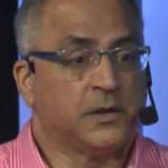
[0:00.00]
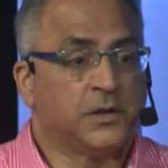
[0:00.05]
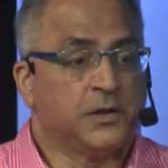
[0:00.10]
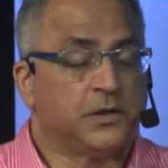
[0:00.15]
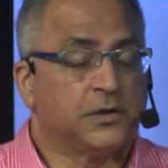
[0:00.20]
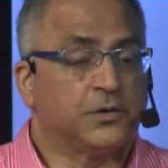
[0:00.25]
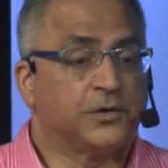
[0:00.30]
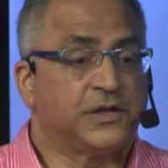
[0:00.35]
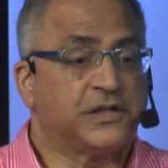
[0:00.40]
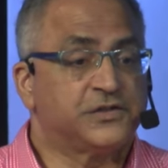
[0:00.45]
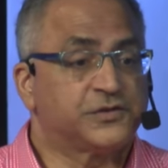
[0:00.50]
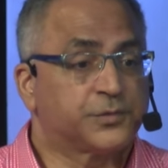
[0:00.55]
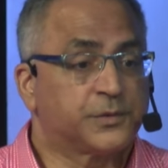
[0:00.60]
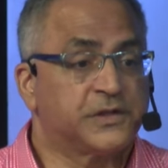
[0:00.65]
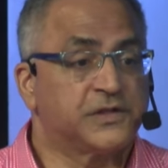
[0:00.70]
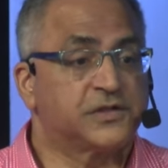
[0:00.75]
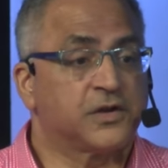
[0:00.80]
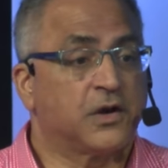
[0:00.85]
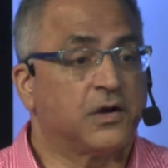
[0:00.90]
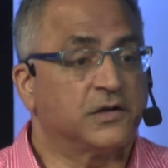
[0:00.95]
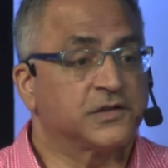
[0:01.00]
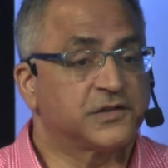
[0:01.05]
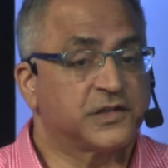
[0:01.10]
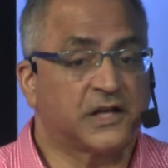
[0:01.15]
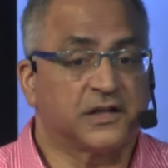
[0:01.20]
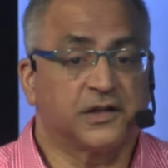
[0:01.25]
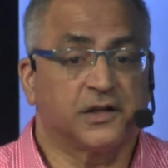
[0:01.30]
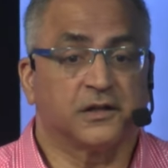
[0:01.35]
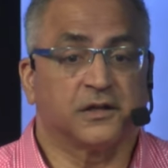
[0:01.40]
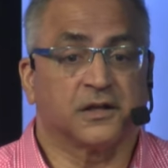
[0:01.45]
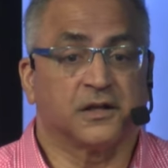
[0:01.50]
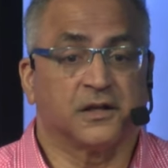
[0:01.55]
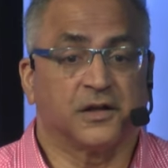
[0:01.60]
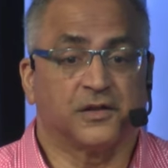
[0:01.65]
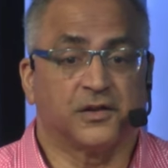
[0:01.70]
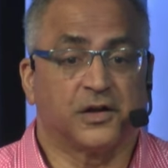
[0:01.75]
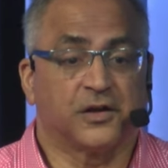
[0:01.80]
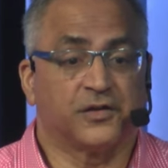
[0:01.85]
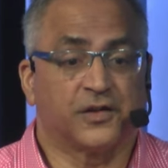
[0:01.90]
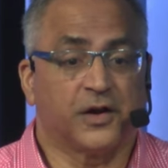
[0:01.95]
You know, these three songs, I think
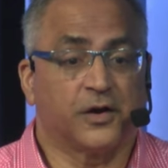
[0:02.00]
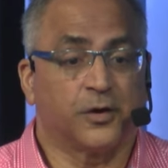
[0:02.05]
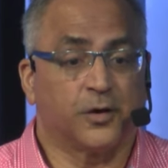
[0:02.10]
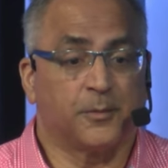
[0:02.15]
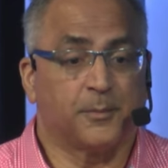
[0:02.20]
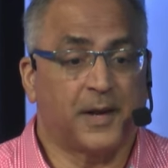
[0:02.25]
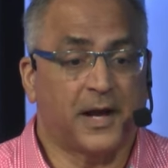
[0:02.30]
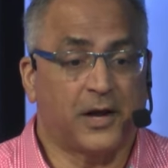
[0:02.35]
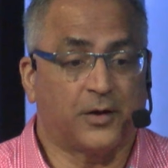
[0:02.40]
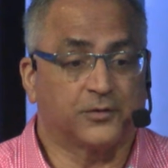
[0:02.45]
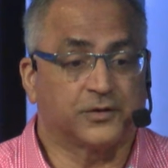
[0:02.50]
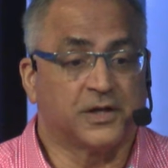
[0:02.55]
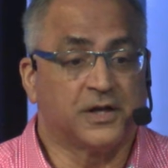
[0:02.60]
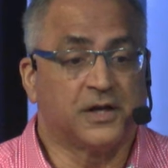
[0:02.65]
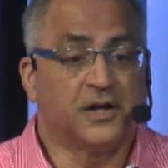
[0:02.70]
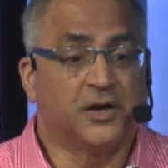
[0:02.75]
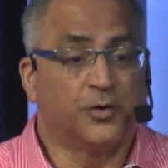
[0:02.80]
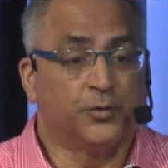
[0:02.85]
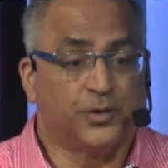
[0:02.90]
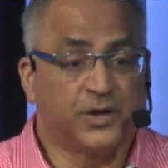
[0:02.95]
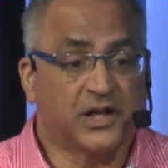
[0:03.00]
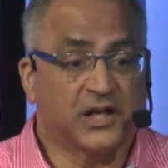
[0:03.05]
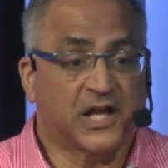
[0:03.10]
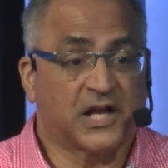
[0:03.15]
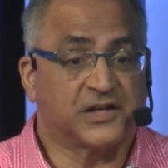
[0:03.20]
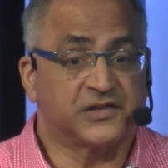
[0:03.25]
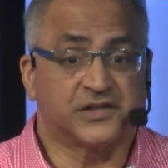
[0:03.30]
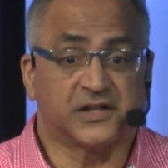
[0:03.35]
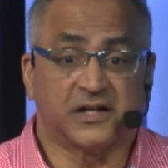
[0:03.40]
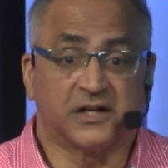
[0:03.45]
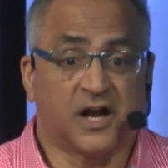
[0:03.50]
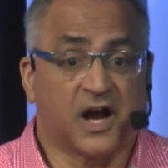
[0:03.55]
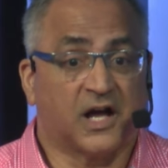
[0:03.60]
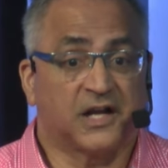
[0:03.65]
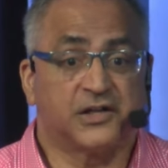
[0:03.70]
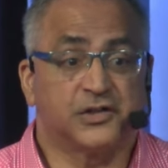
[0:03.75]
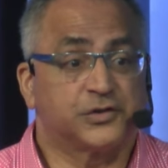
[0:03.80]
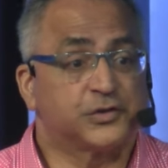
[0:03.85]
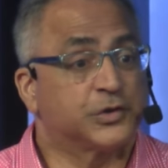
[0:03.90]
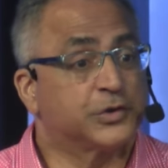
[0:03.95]
they're, they're about realizing God
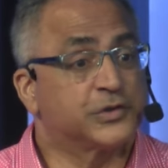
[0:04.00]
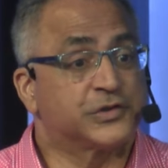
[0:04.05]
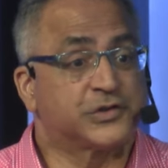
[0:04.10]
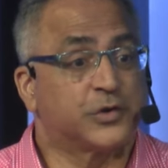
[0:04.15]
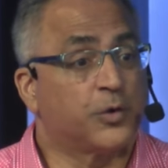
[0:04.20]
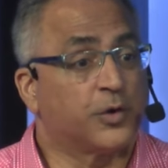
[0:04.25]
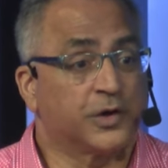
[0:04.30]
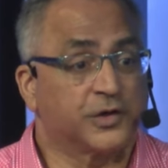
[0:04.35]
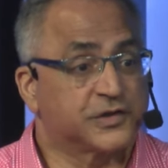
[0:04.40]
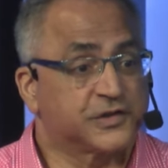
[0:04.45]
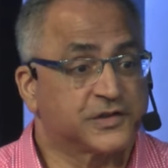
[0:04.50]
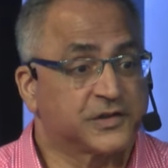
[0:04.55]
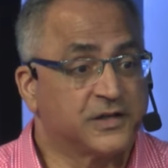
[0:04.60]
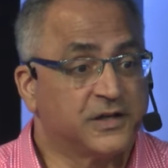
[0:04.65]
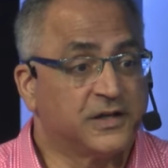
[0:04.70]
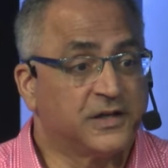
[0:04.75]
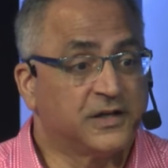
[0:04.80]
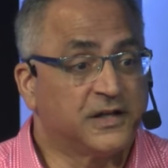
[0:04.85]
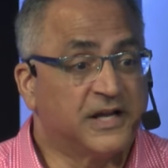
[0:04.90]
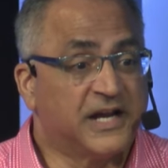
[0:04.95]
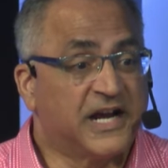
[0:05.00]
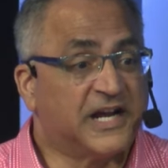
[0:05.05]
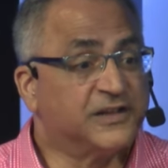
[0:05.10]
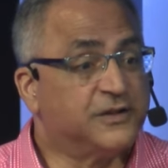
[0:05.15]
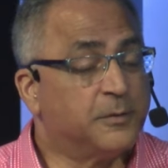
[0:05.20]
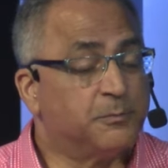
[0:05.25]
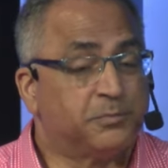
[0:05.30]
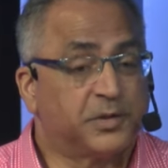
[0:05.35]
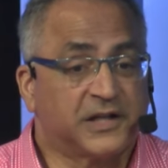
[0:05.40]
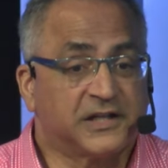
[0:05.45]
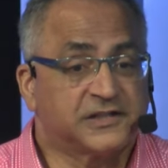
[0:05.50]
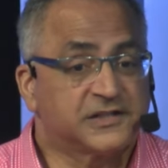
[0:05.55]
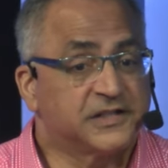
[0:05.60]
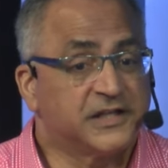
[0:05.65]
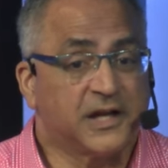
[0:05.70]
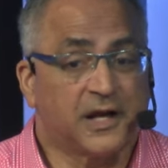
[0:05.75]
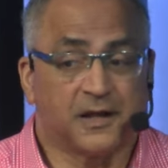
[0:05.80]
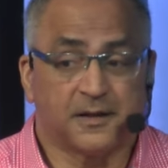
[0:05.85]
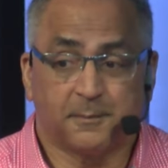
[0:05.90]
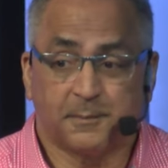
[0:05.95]
is your source. And the,
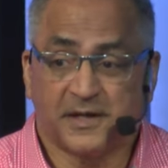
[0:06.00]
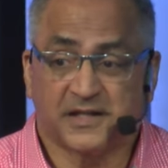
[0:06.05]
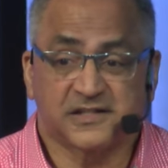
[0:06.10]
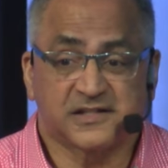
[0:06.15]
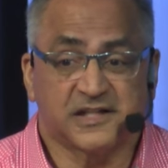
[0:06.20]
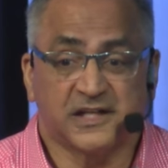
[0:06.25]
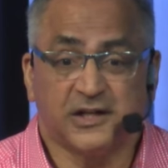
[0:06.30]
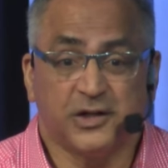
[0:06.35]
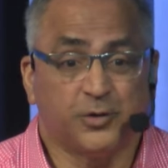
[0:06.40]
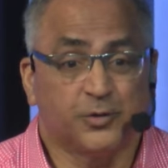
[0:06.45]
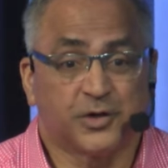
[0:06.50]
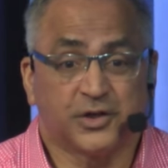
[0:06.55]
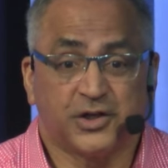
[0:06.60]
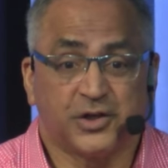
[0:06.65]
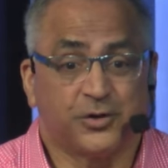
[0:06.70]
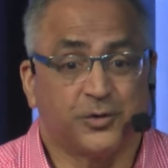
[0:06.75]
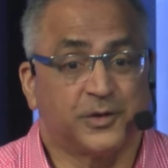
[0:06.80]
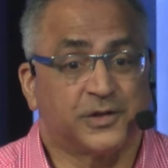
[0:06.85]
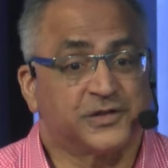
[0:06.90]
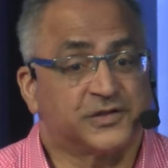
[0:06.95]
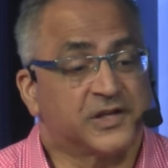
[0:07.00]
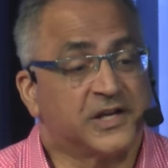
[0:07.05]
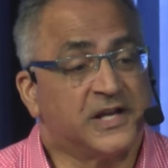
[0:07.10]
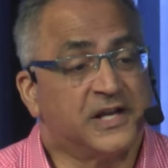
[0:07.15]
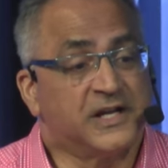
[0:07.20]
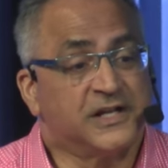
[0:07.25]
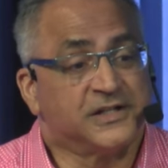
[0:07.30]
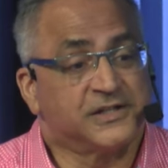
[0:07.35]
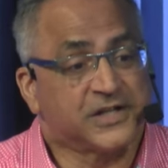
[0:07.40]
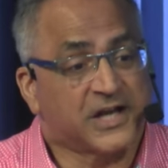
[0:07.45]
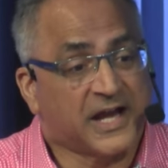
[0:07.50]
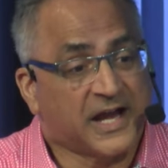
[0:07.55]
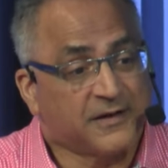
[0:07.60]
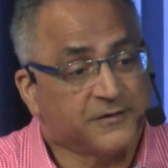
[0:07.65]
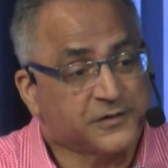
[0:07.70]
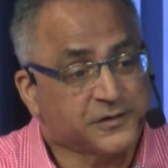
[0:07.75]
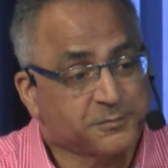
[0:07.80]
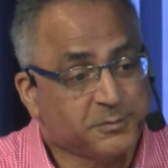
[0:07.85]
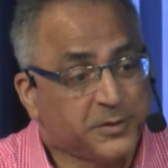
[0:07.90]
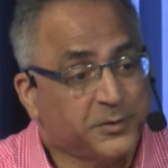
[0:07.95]
blessing, the best thing you could do is to have
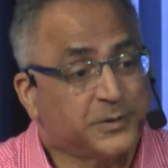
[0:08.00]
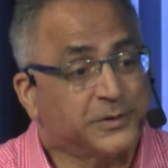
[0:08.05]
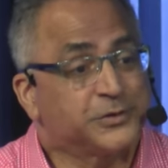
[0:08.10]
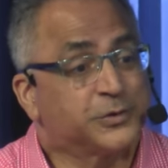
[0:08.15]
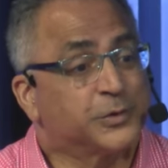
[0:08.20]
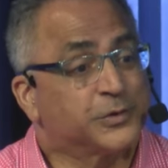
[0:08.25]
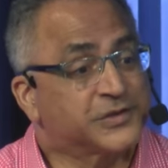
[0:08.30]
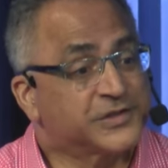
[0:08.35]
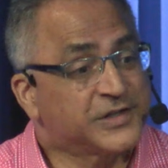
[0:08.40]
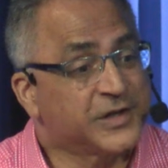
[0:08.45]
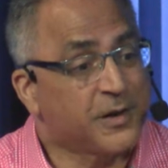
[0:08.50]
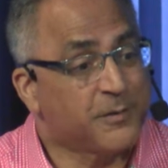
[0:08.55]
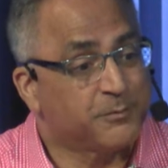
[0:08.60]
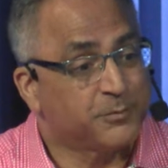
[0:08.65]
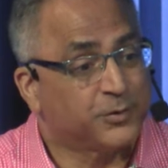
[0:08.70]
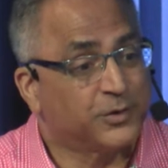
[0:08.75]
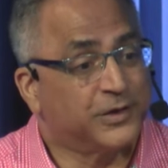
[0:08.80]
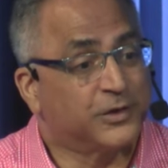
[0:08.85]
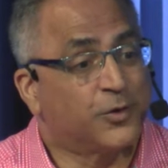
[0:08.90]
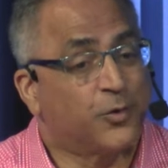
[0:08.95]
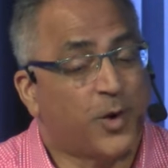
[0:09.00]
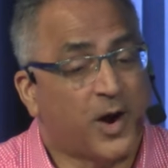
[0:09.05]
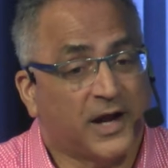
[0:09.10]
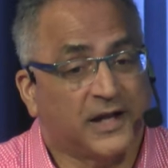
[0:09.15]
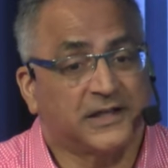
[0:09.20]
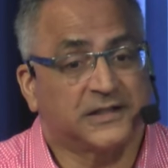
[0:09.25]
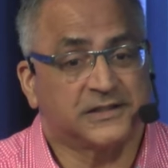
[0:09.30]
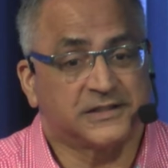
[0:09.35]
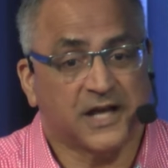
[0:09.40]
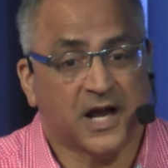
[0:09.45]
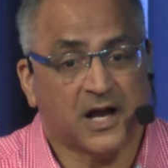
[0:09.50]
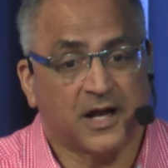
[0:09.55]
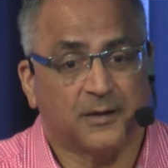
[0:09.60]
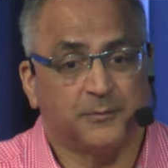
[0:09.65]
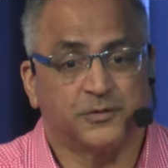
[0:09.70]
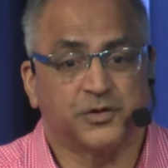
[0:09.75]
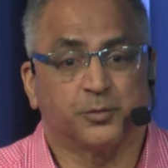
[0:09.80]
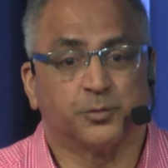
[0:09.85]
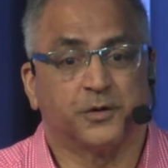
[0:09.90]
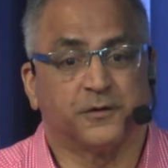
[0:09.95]
spiritual slumber and quiet time
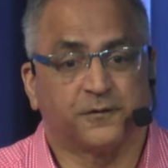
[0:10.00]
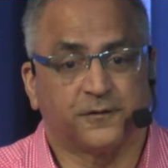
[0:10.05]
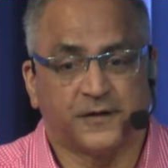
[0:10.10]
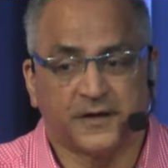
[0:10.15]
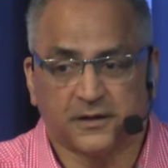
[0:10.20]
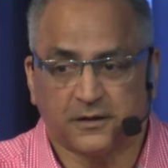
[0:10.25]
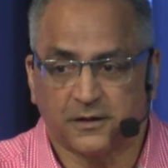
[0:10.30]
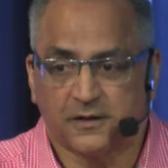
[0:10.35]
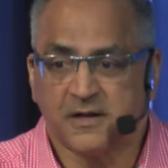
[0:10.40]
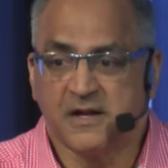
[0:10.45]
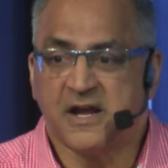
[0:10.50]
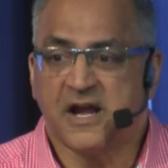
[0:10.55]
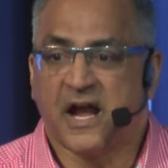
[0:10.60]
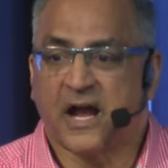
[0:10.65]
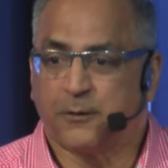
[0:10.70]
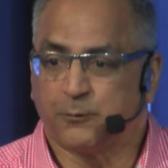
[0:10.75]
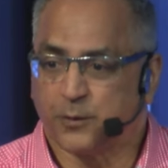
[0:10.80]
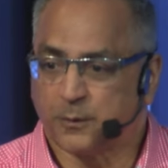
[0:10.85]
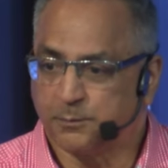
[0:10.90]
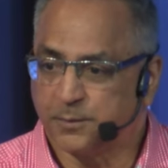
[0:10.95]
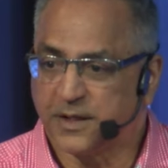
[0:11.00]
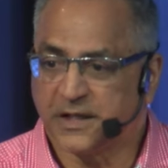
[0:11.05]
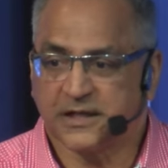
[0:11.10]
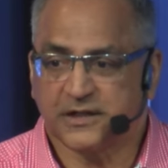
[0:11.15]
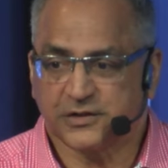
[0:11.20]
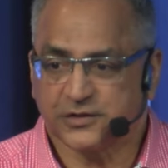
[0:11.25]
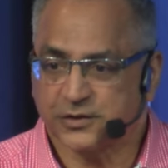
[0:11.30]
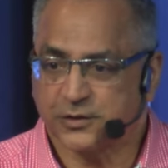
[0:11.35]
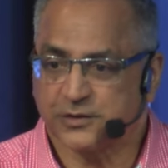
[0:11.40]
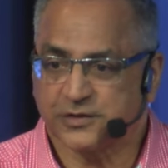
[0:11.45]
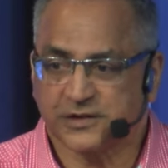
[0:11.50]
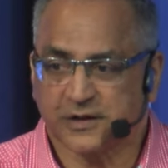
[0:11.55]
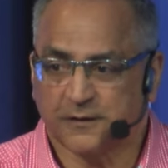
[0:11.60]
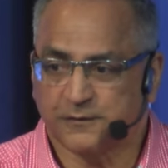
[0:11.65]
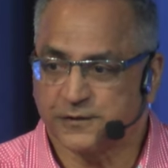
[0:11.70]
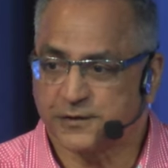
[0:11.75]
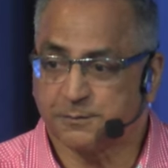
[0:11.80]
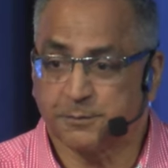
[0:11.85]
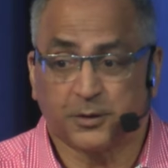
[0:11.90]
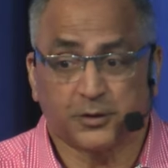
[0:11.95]
to refill and replenish yourself
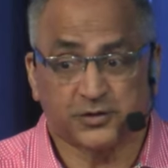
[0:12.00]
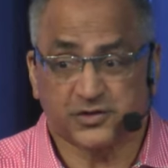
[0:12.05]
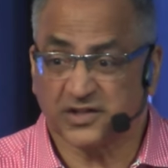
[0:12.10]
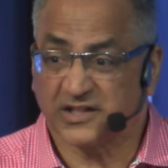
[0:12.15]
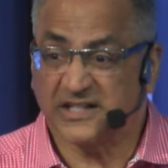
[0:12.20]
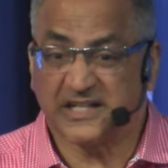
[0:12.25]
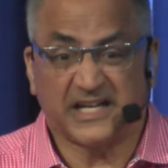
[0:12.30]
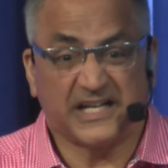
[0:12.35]
spiritually.